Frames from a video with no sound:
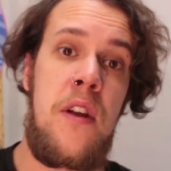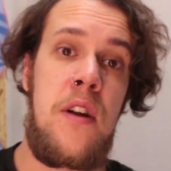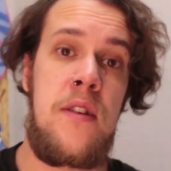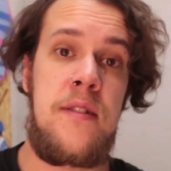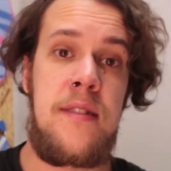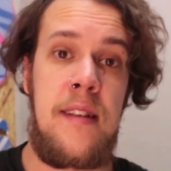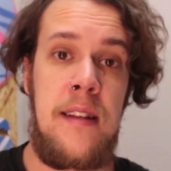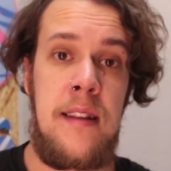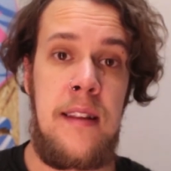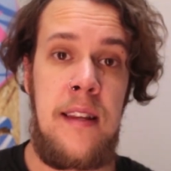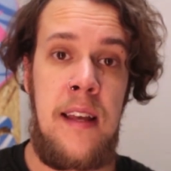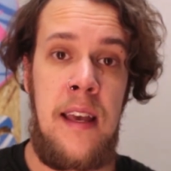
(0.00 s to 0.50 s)
There
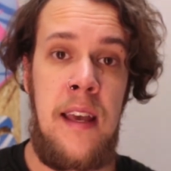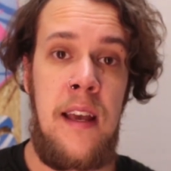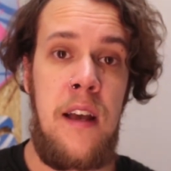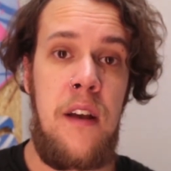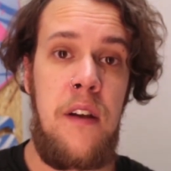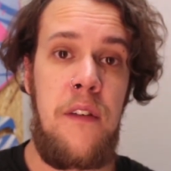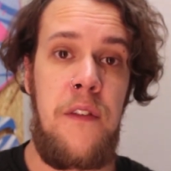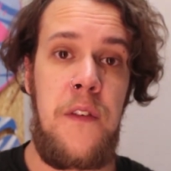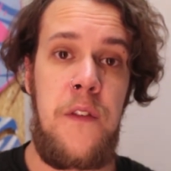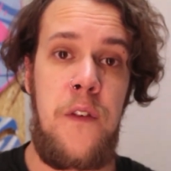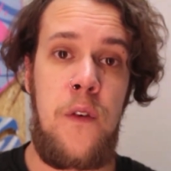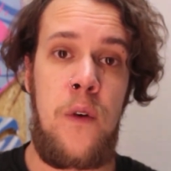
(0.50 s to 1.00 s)
is a link
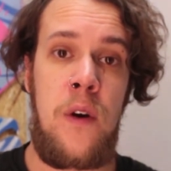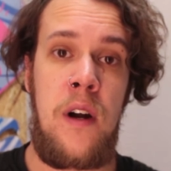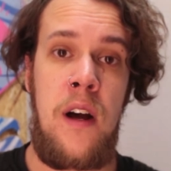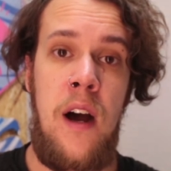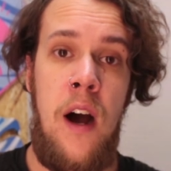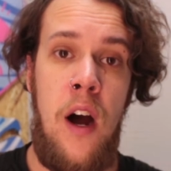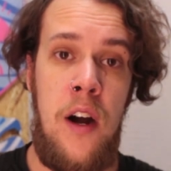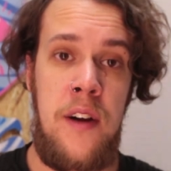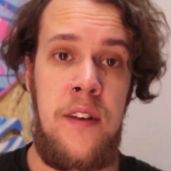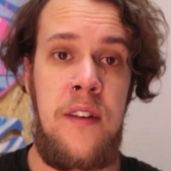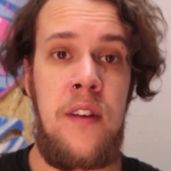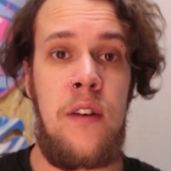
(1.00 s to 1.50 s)
for
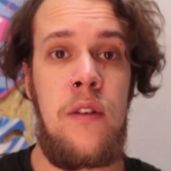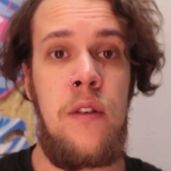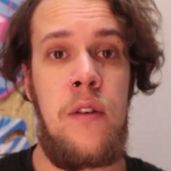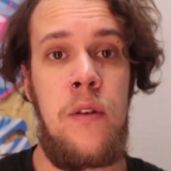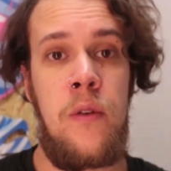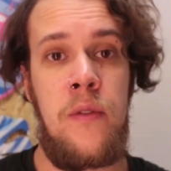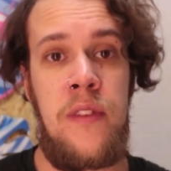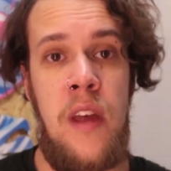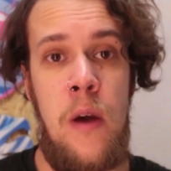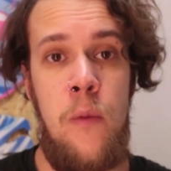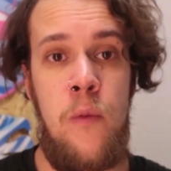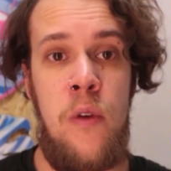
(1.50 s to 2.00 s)
an
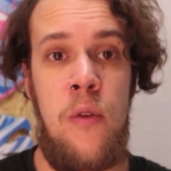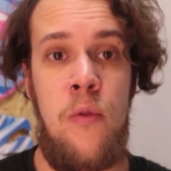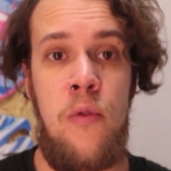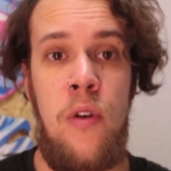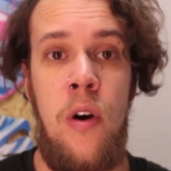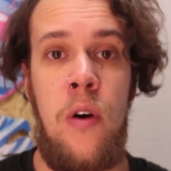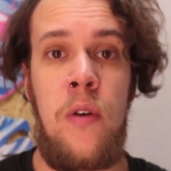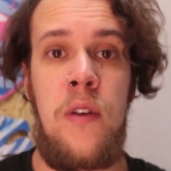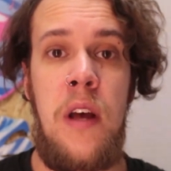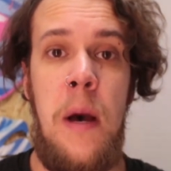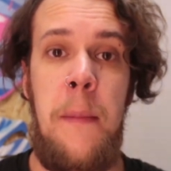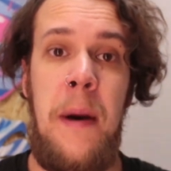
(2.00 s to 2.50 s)
article that we
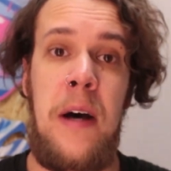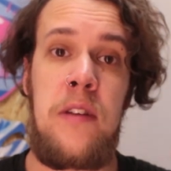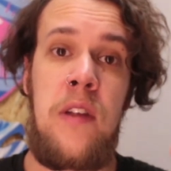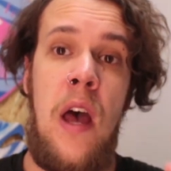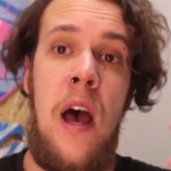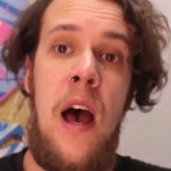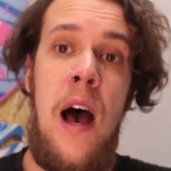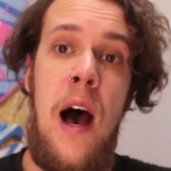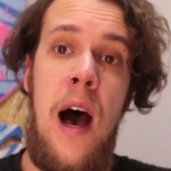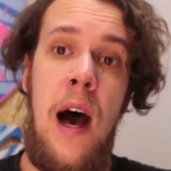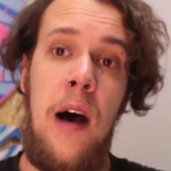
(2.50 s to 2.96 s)
wrote about